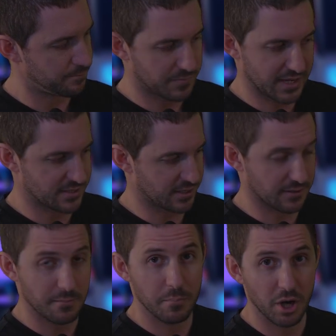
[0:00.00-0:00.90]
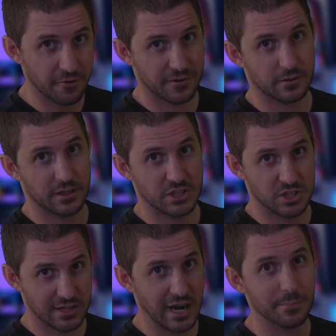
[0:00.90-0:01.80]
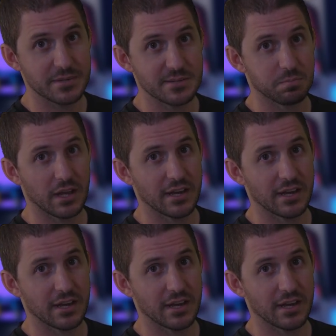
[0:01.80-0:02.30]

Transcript: it's a perfectly sharp display.